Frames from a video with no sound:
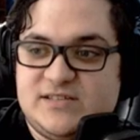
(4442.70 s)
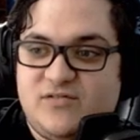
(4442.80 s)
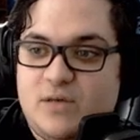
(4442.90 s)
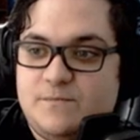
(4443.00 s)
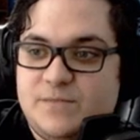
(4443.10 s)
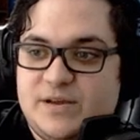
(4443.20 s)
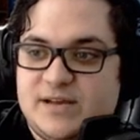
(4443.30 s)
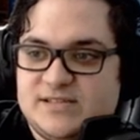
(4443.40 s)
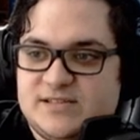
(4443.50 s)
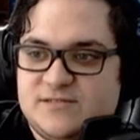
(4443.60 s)
for them,
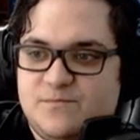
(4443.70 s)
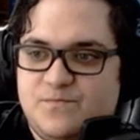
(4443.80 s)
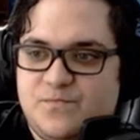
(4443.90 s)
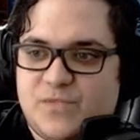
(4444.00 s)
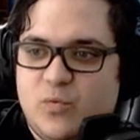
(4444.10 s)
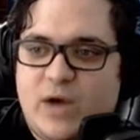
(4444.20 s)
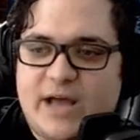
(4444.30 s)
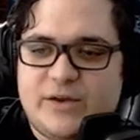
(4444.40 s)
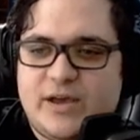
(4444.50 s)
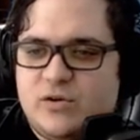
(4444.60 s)
because
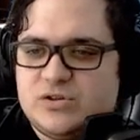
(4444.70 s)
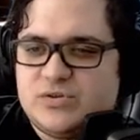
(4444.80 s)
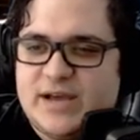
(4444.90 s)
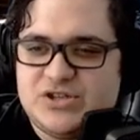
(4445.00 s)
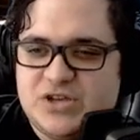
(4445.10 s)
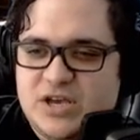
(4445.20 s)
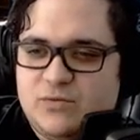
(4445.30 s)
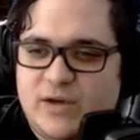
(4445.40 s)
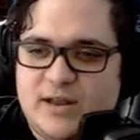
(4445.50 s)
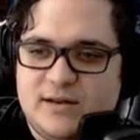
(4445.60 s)
why do I go to an I G
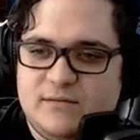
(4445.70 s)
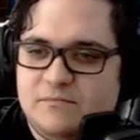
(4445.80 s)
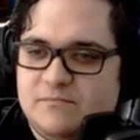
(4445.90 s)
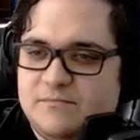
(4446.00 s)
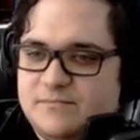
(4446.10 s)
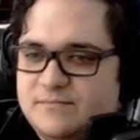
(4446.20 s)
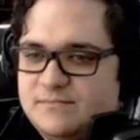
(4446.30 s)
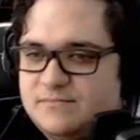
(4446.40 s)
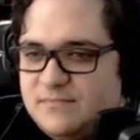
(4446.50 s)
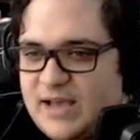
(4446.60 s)
N when
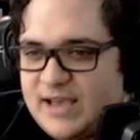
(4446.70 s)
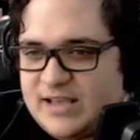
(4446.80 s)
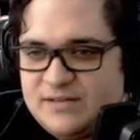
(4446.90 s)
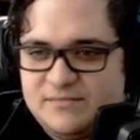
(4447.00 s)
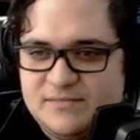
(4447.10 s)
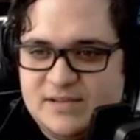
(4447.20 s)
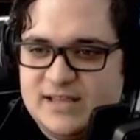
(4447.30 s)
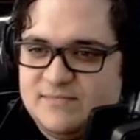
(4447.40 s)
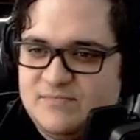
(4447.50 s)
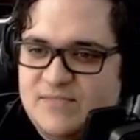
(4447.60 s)
I can
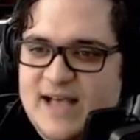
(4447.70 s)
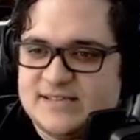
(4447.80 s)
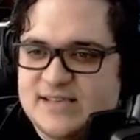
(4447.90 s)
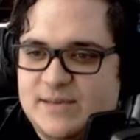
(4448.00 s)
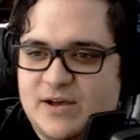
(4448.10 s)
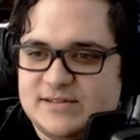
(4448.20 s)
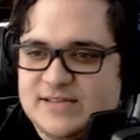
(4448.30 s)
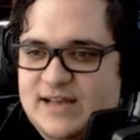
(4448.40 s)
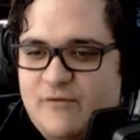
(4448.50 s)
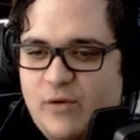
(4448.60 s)
get that same
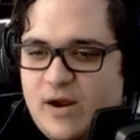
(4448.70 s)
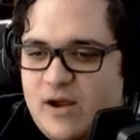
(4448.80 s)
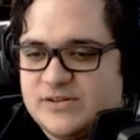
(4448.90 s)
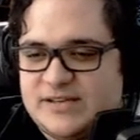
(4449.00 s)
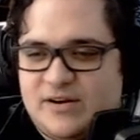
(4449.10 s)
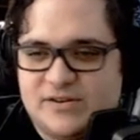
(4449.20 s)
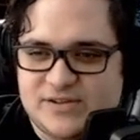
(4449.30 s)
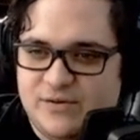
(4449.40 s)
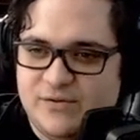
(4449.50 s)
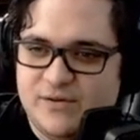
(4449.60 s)
content everywhere else? And
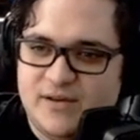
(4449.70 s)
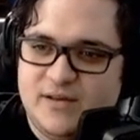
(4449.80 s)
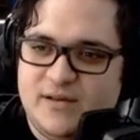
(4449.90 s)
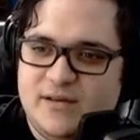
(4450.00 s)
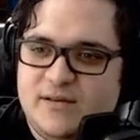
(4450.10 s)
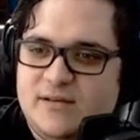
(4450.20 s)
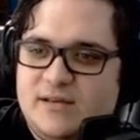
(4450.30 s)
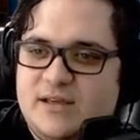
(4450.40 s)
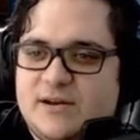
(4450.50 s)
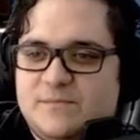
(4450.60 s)
also,
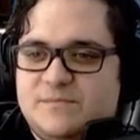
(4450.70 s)
you know,